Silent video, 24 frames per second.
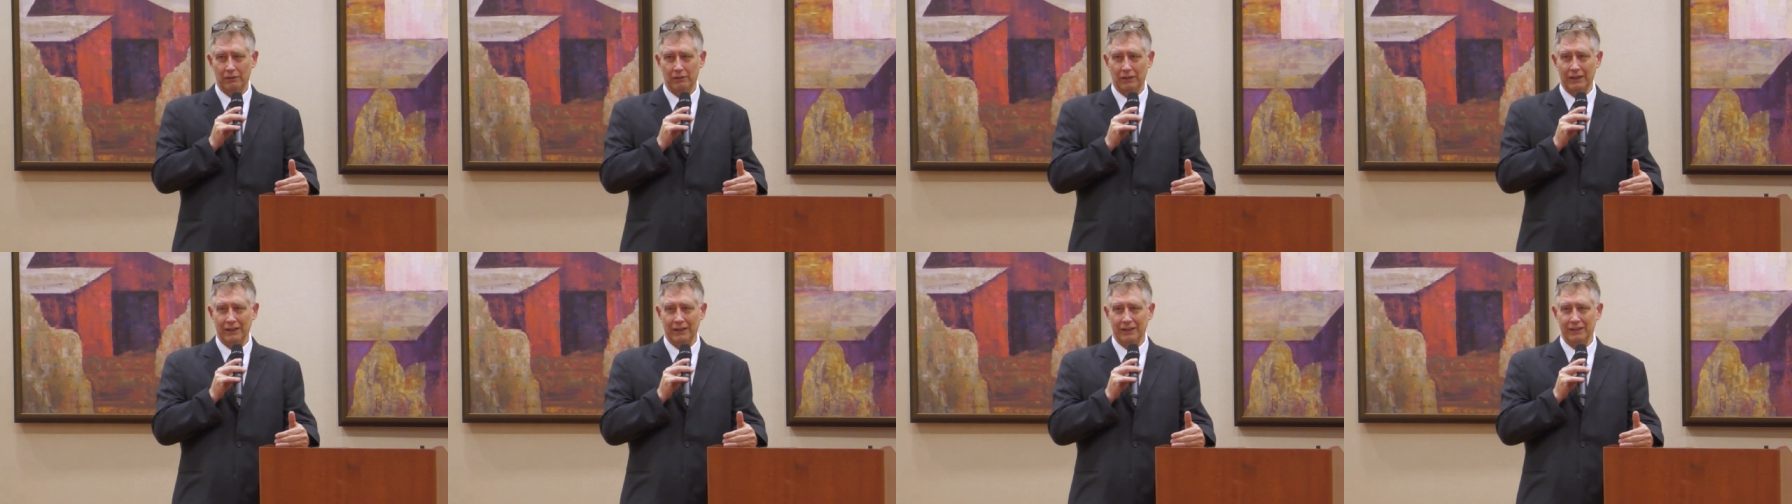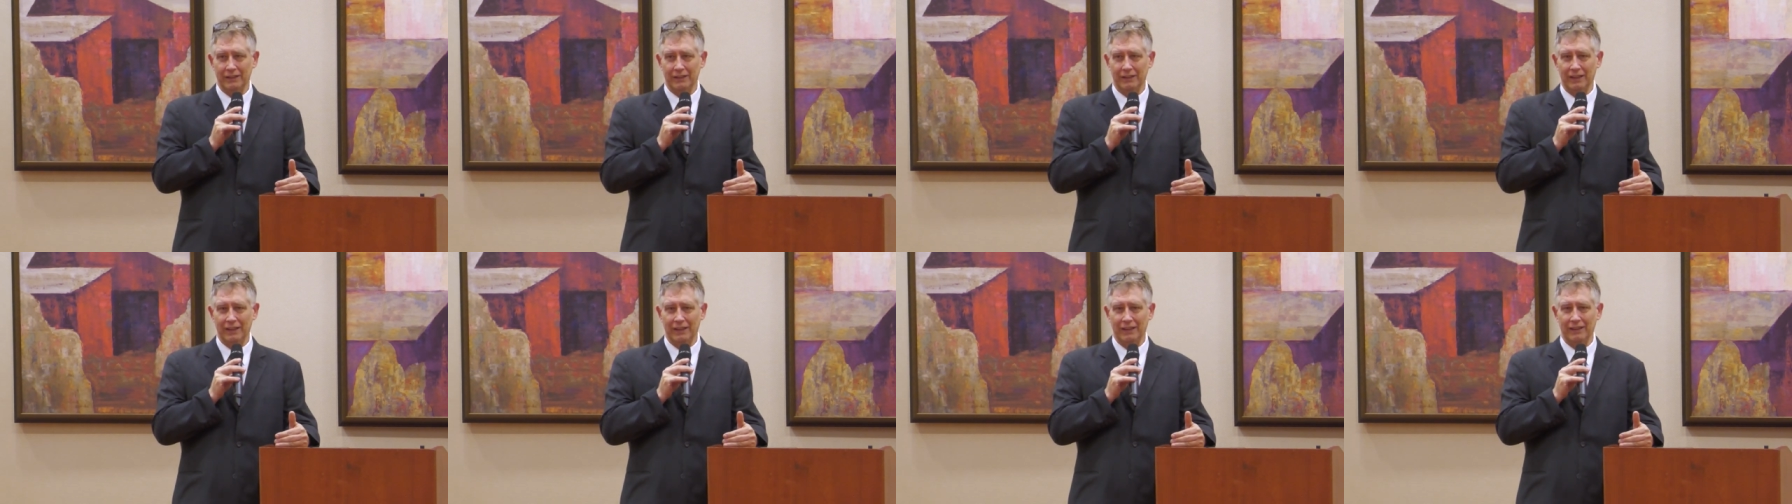
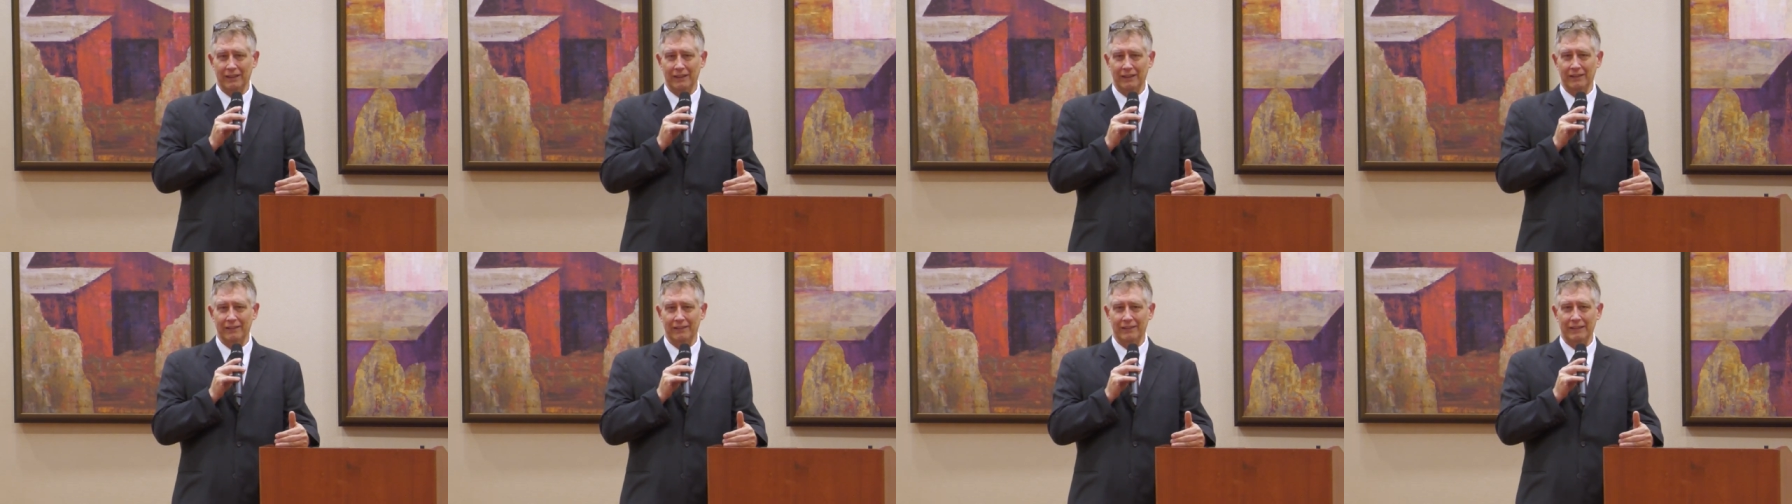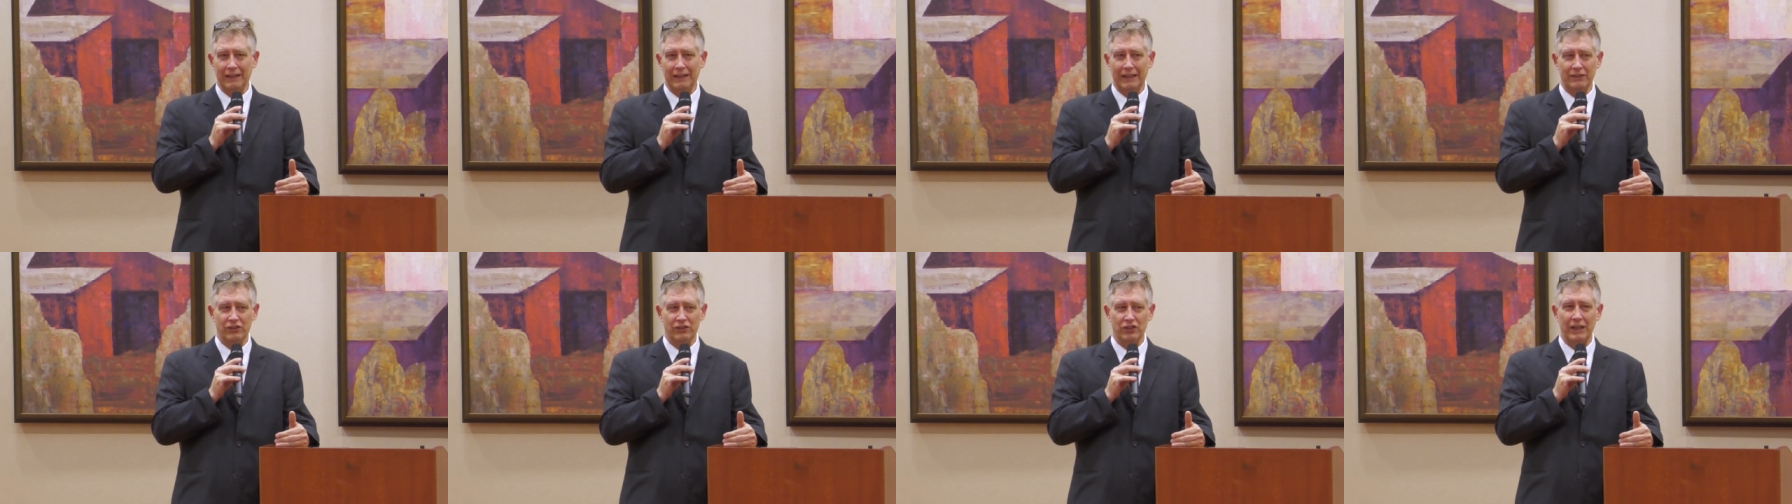And is
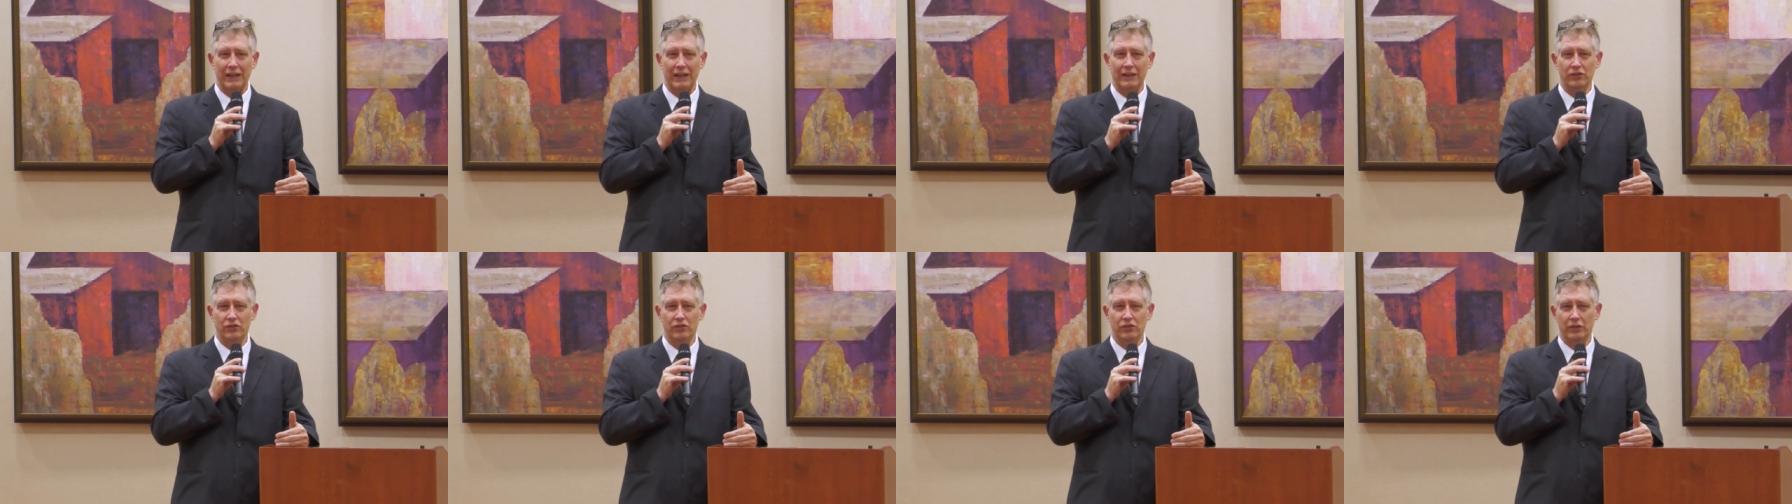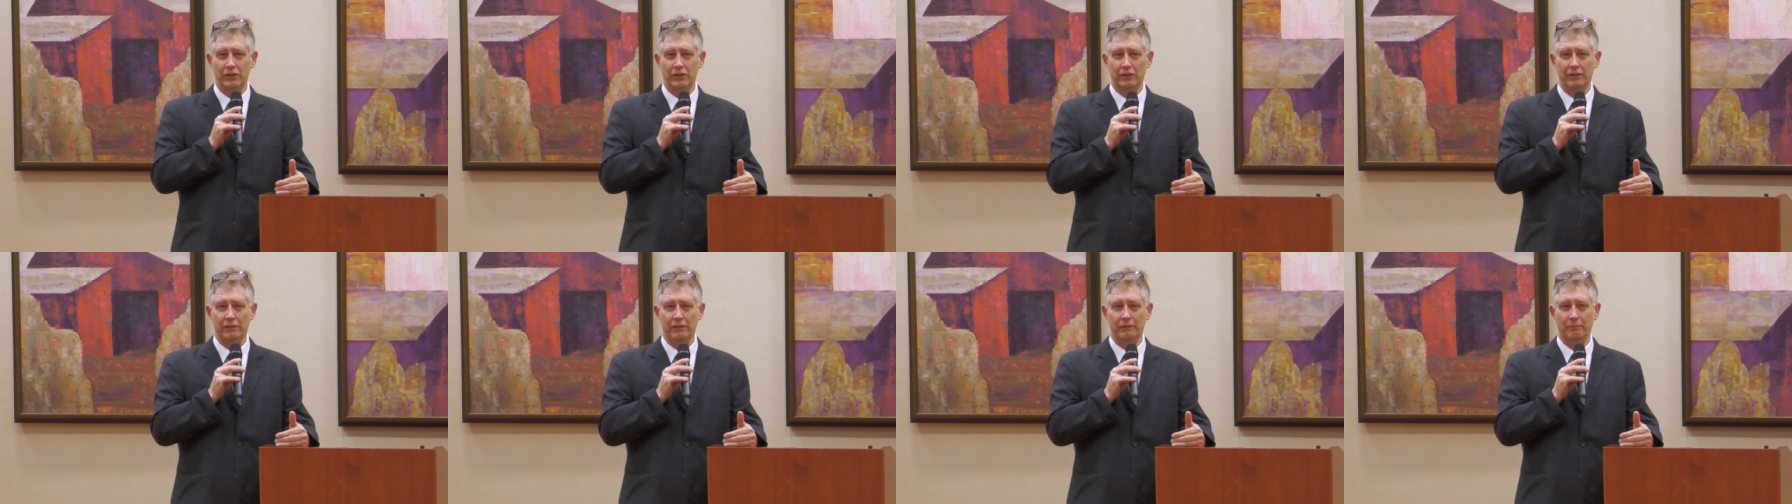they change
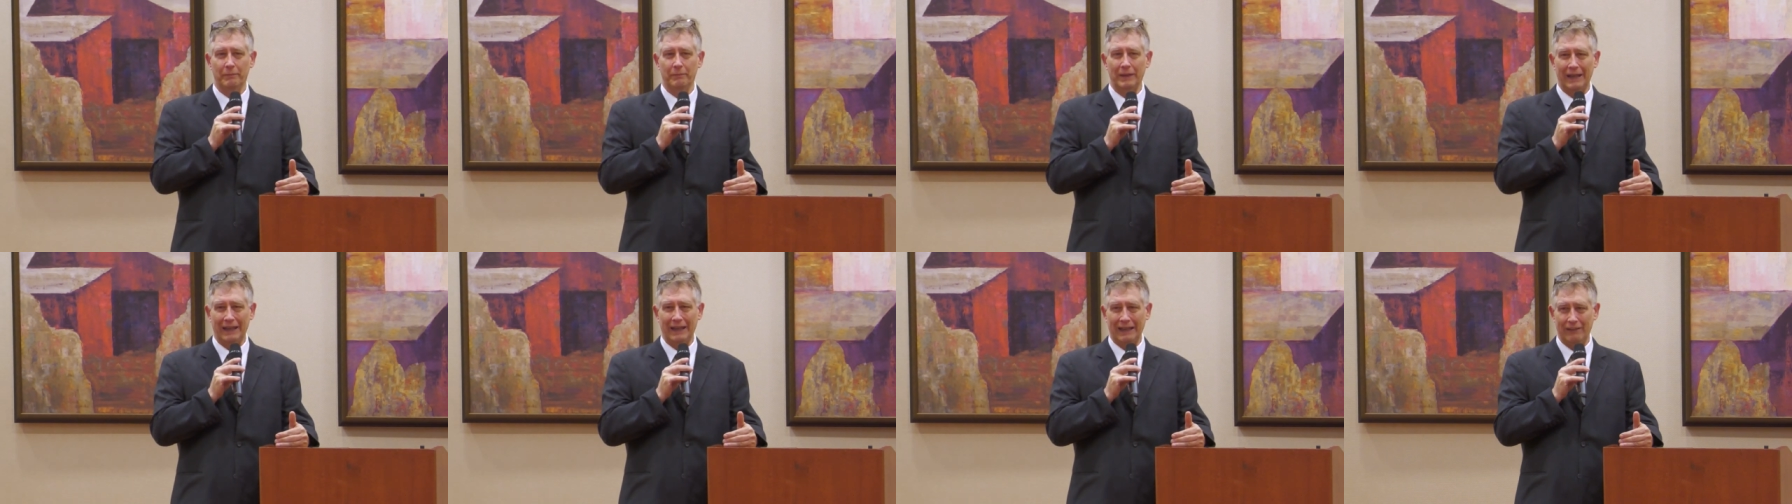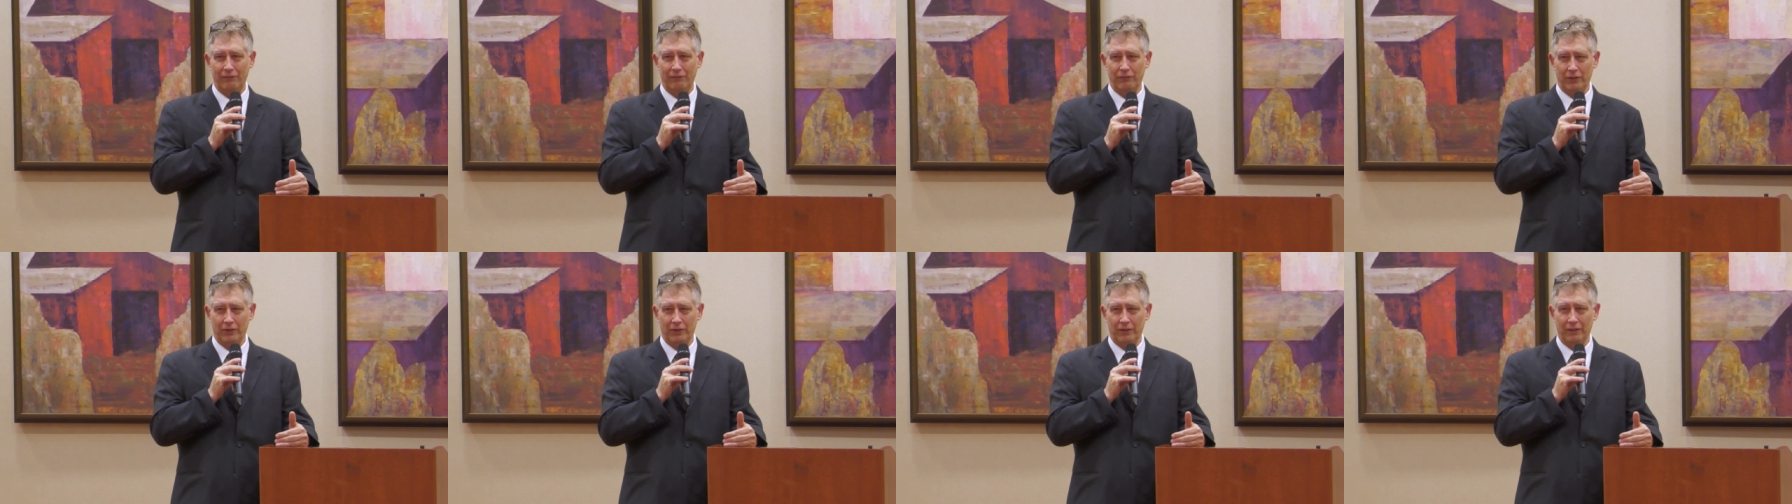your
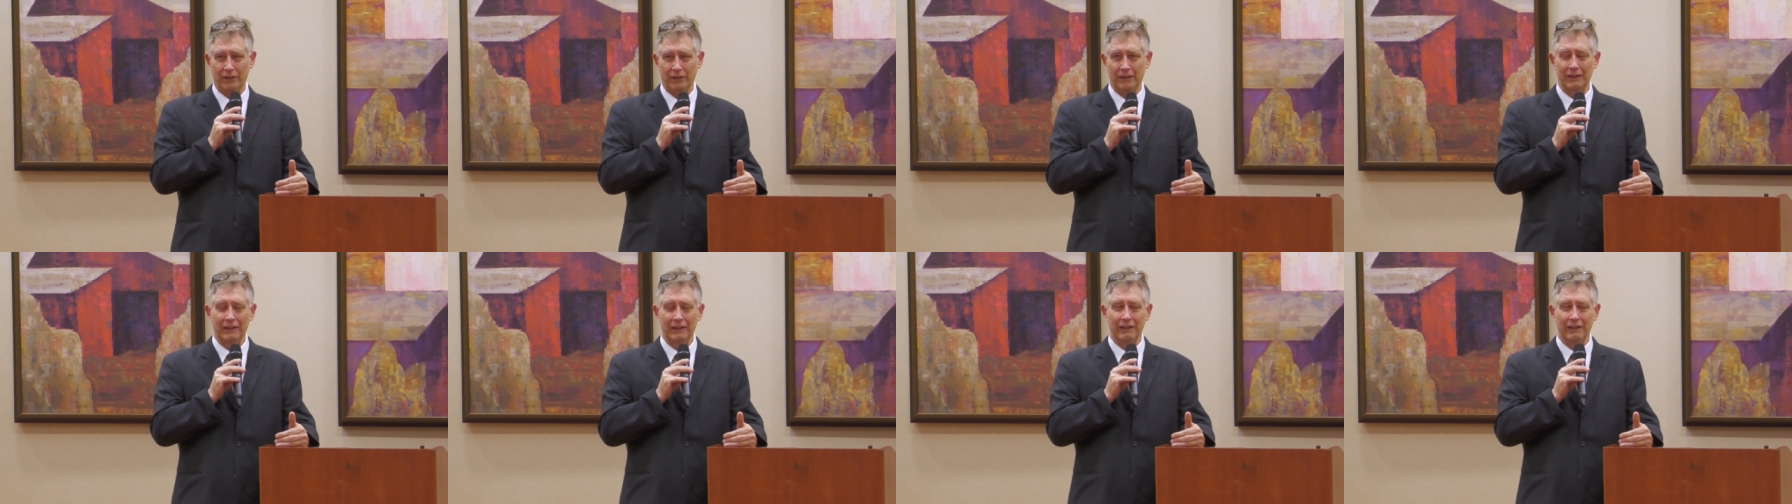behavior.